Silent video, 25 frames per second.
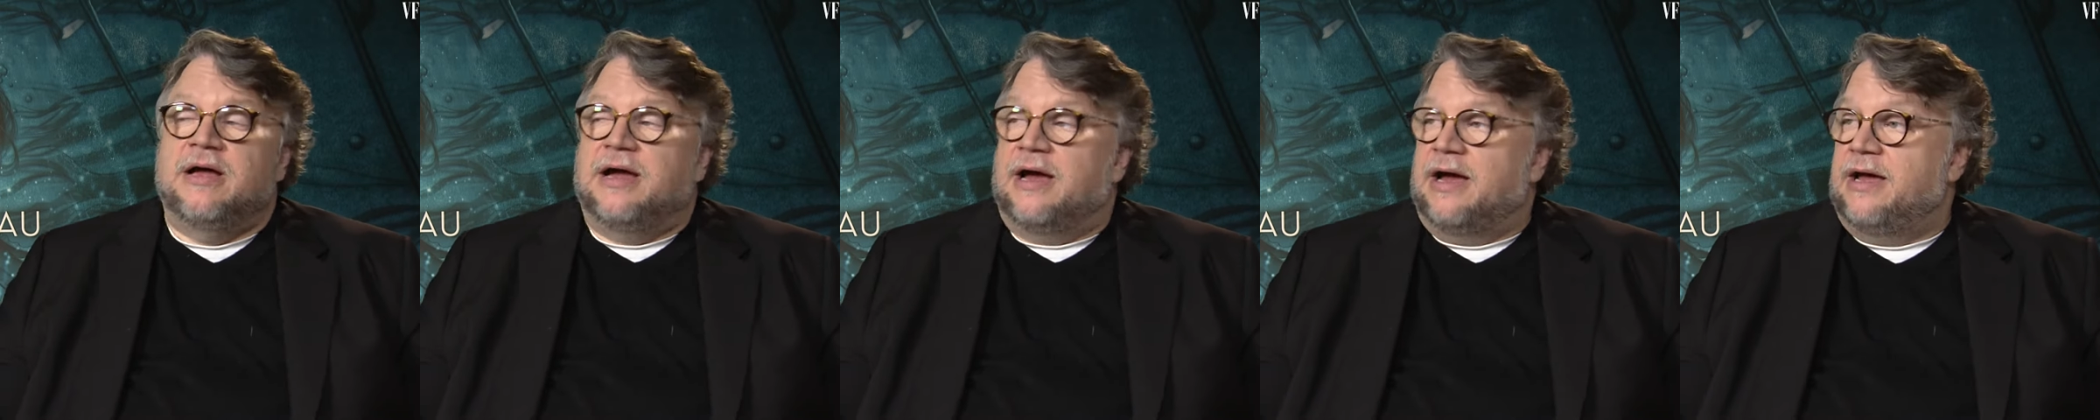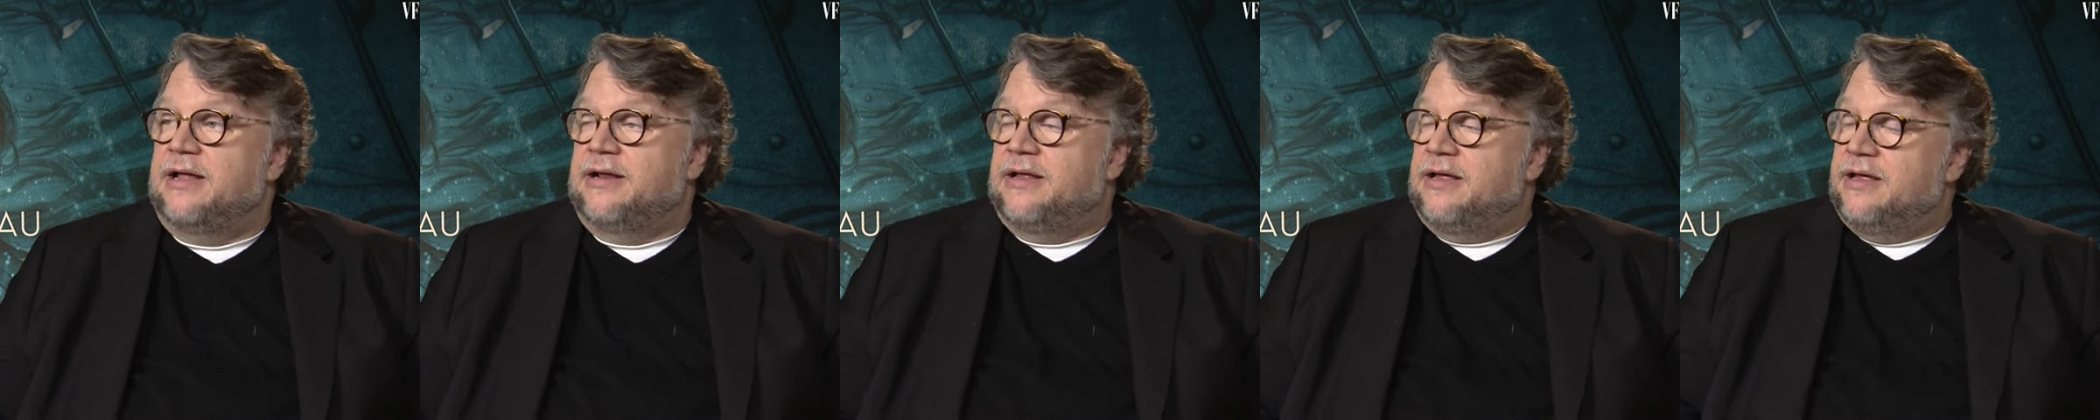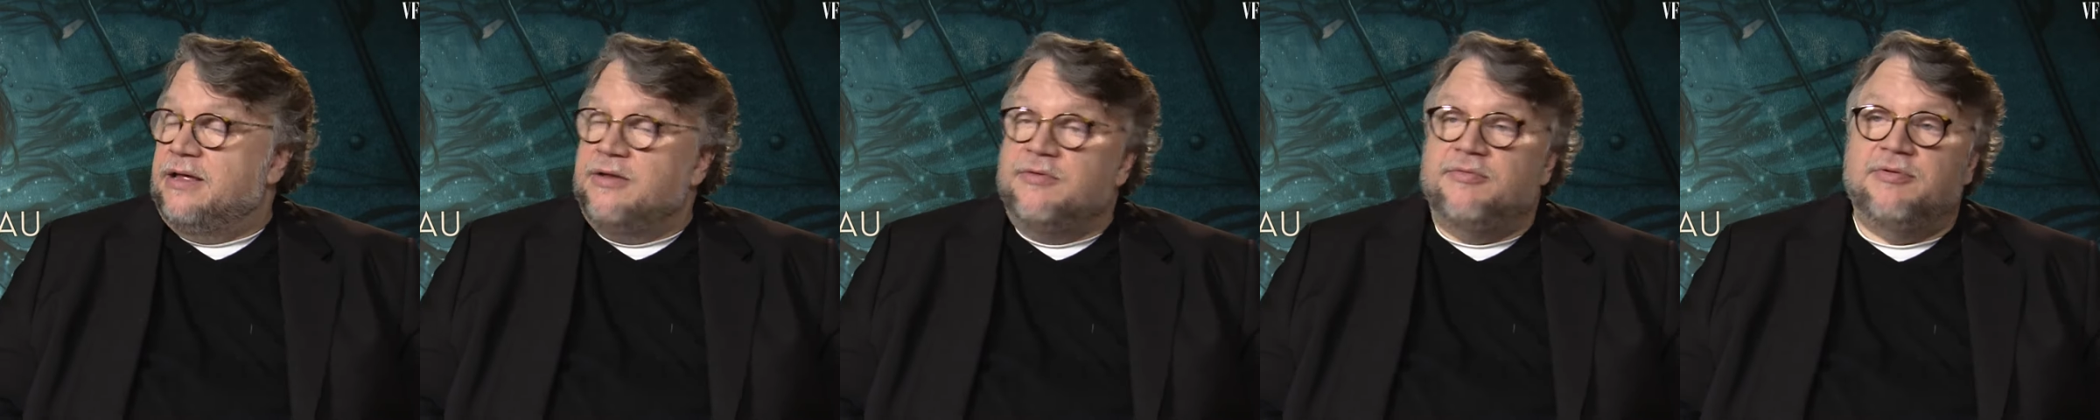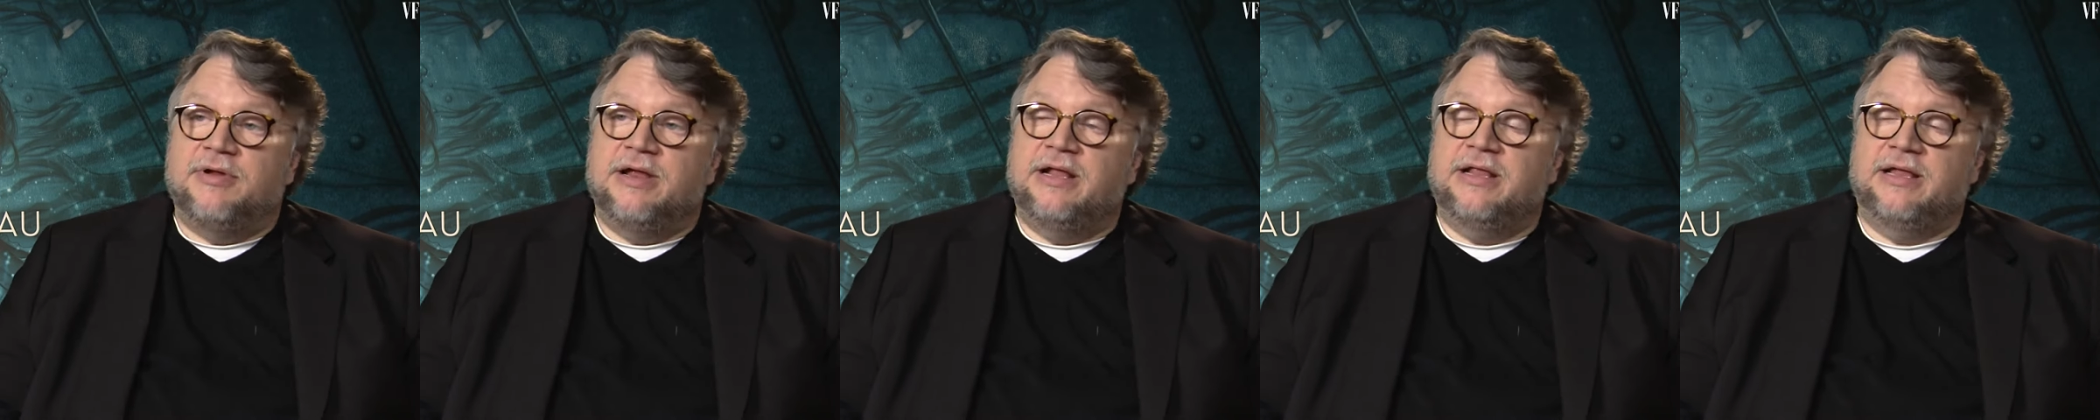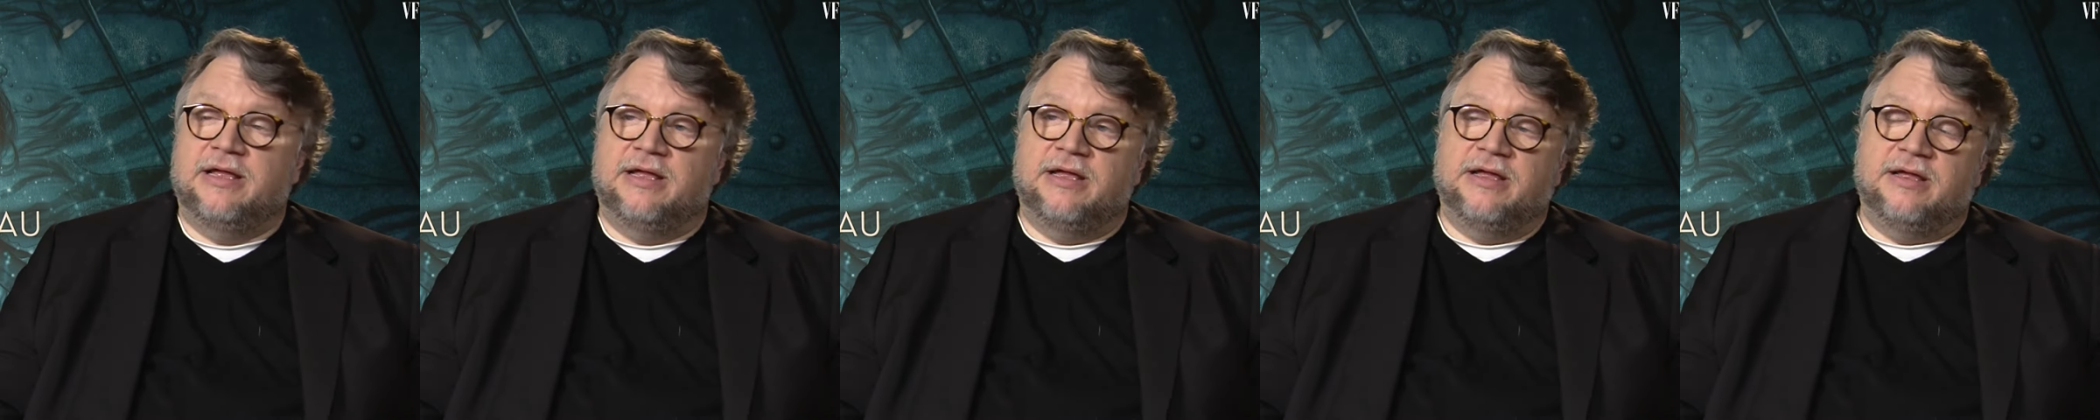And it
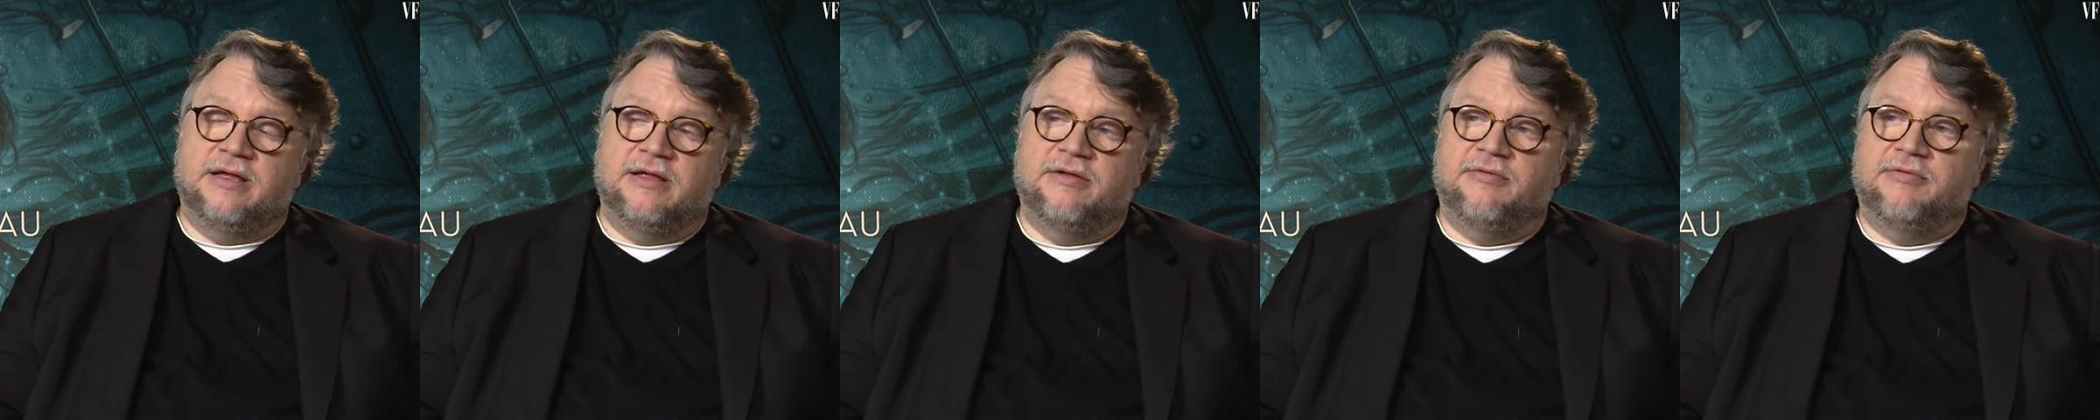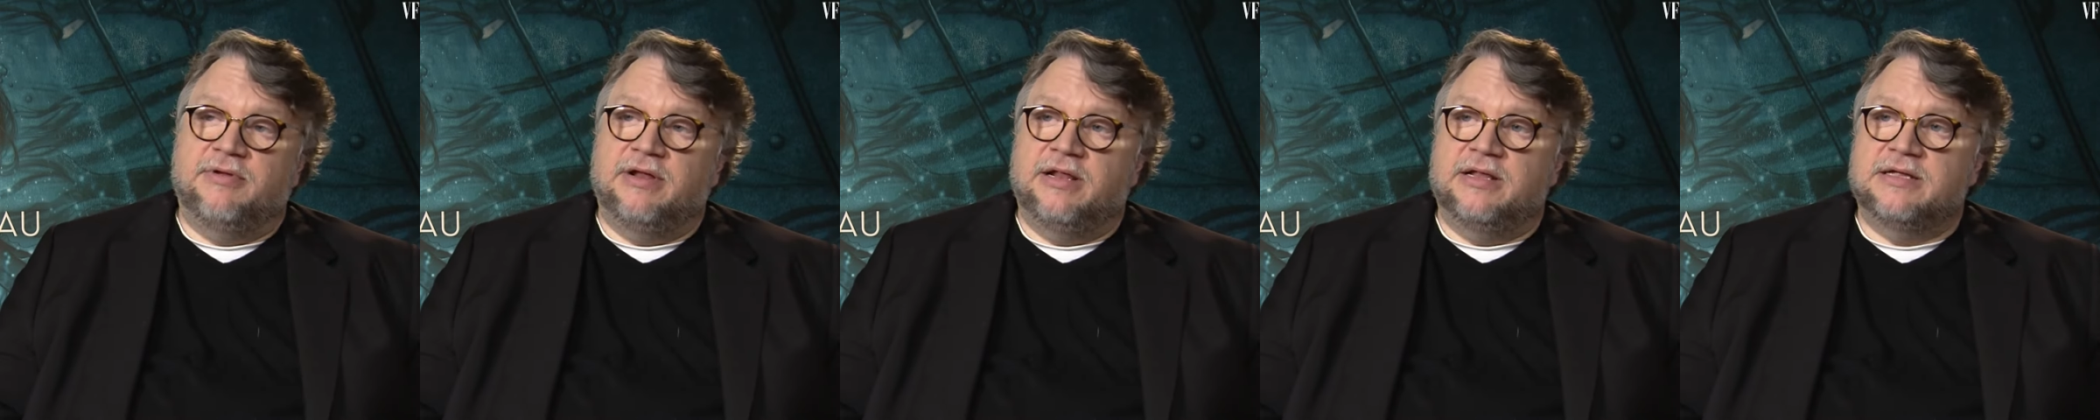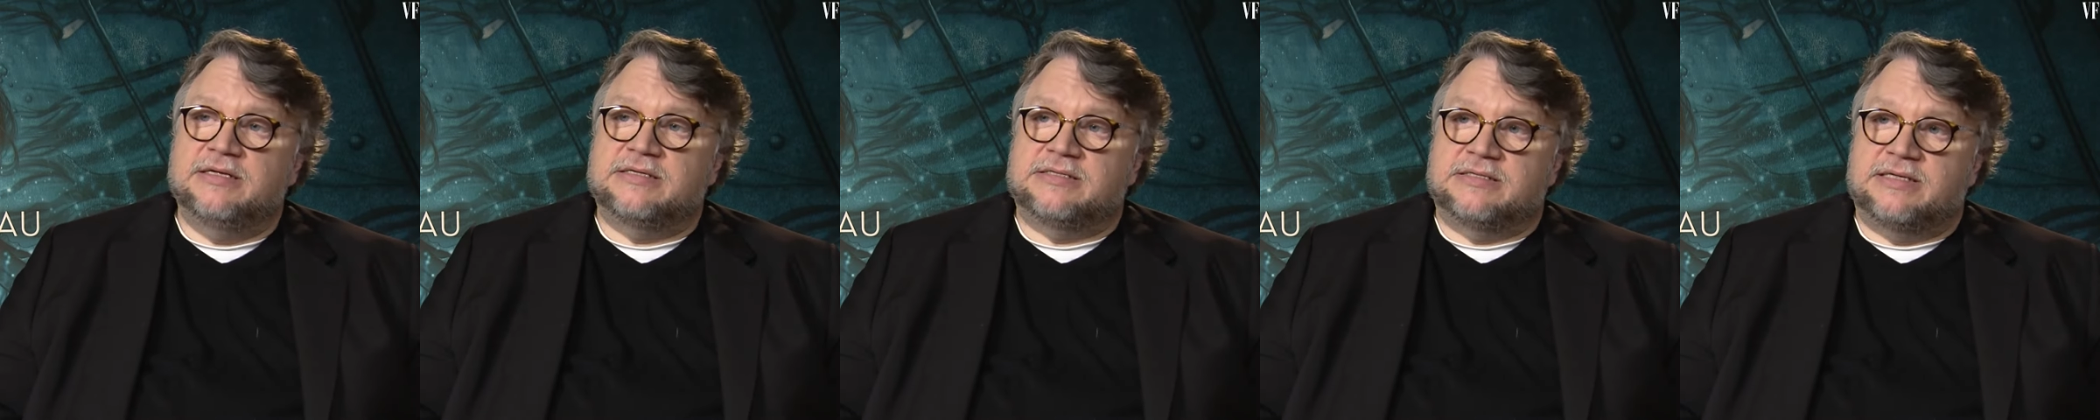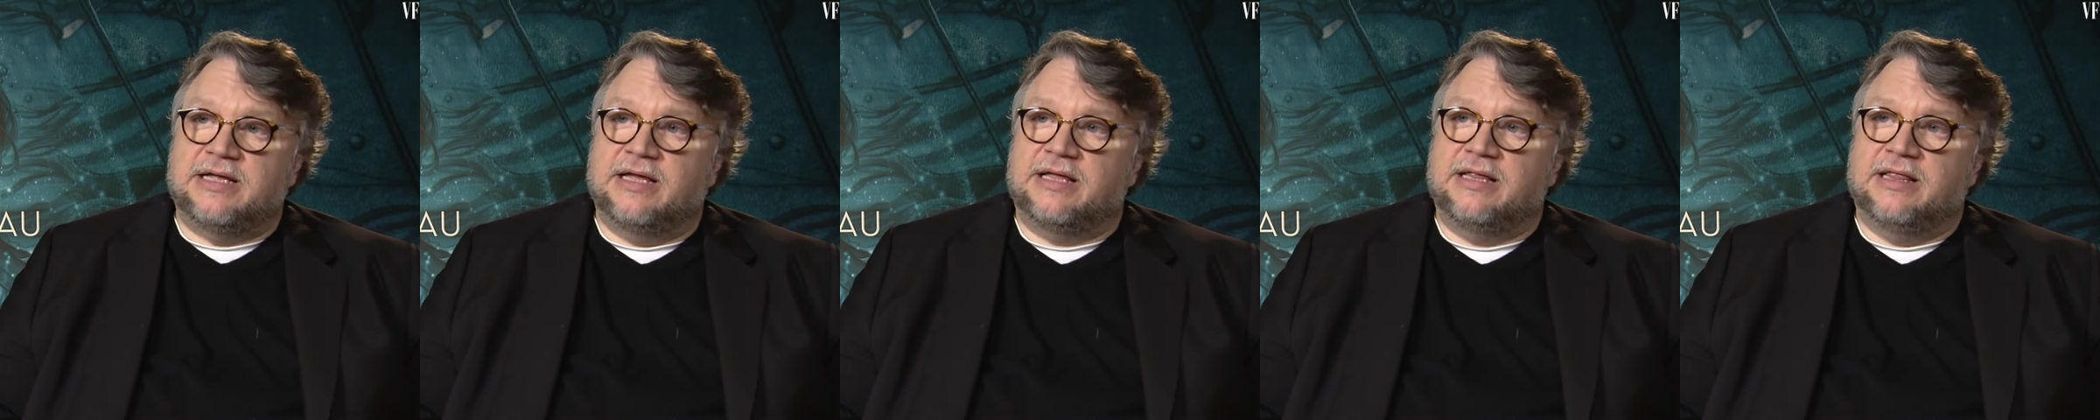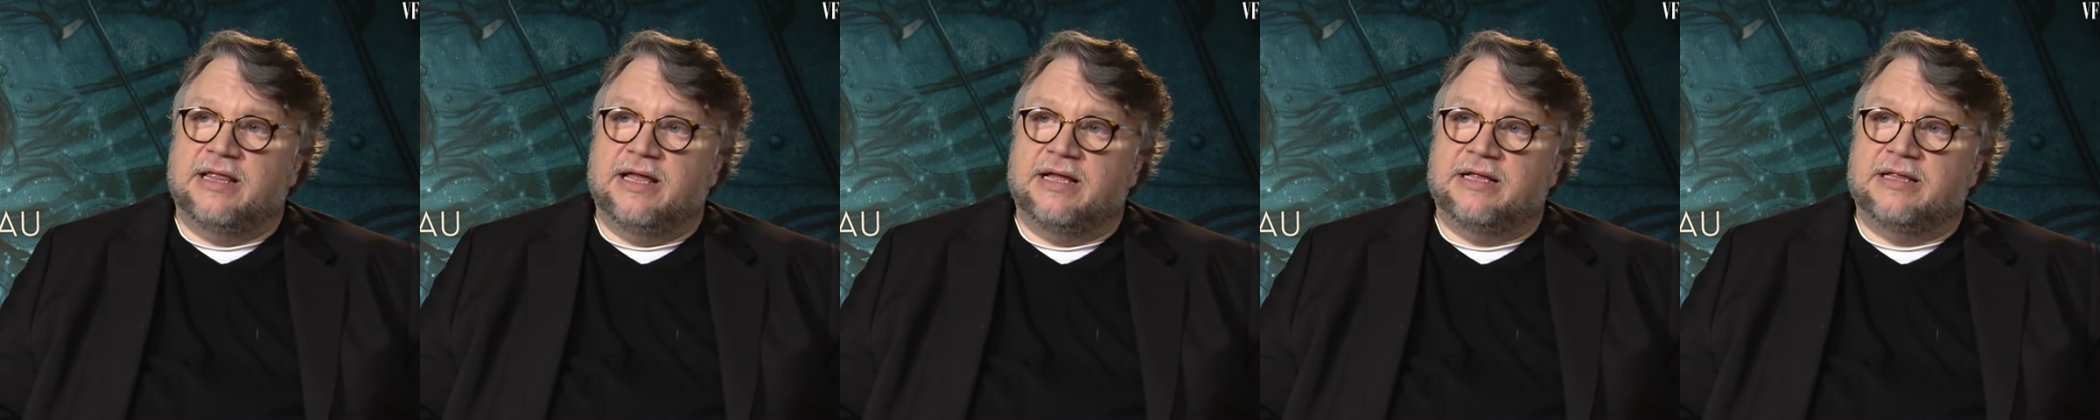really
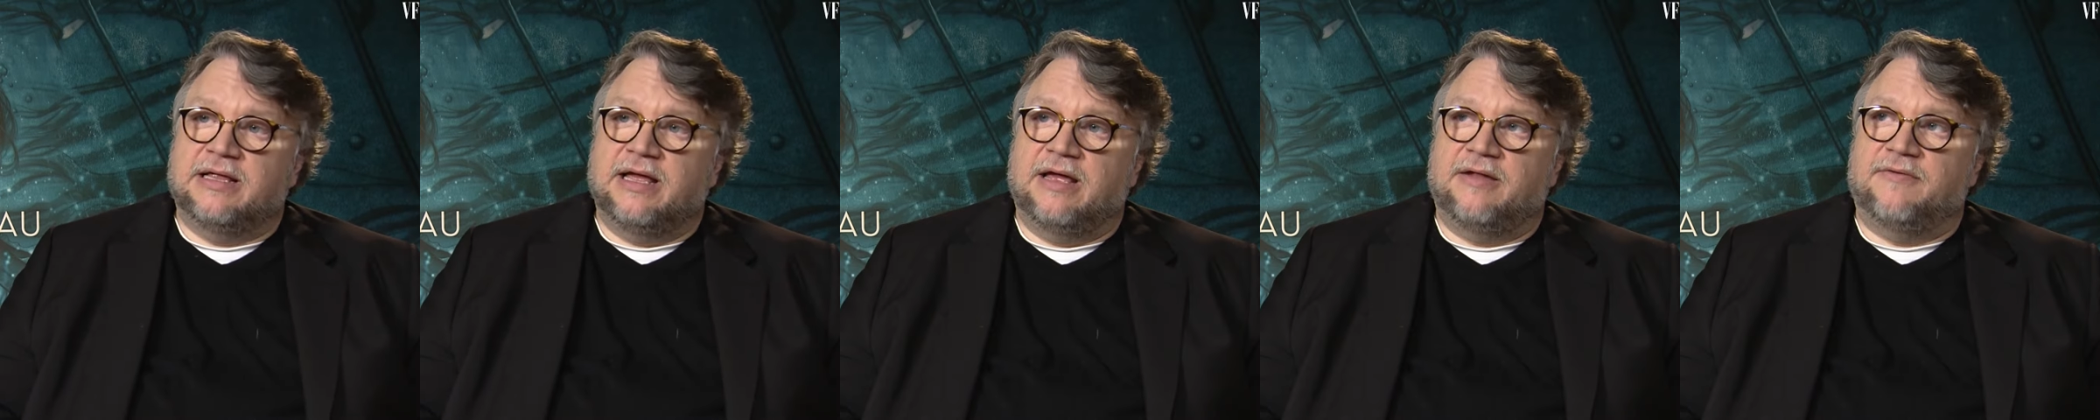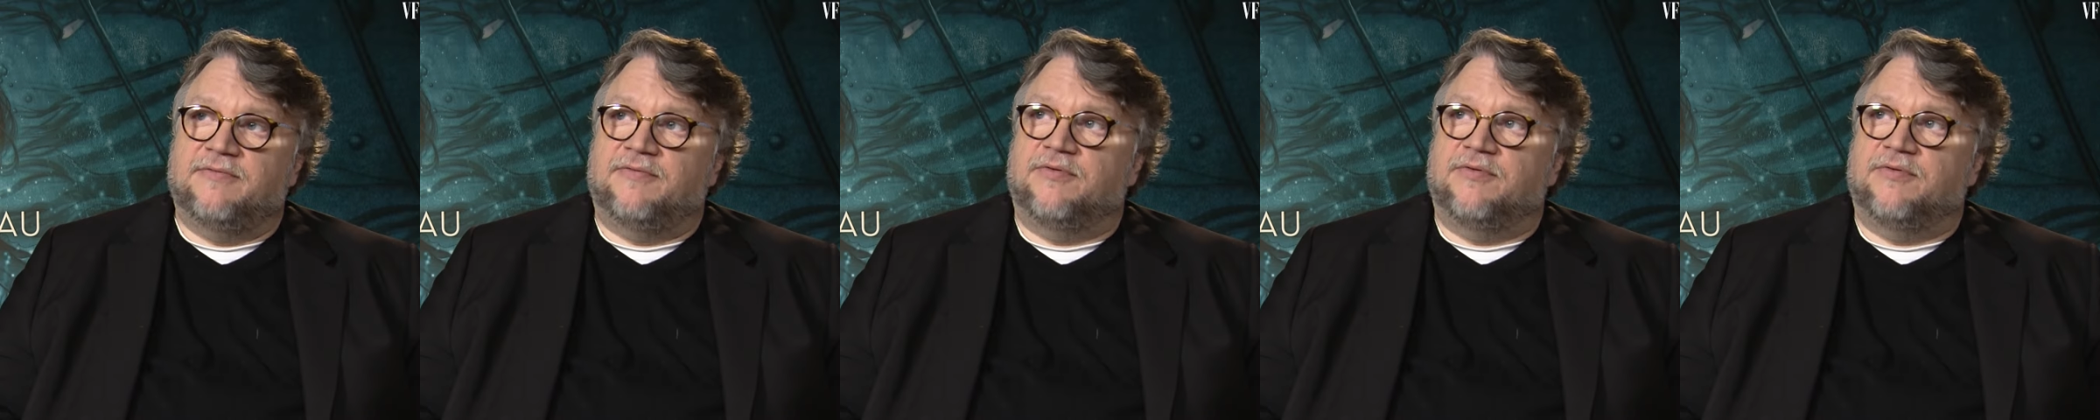stayed like that.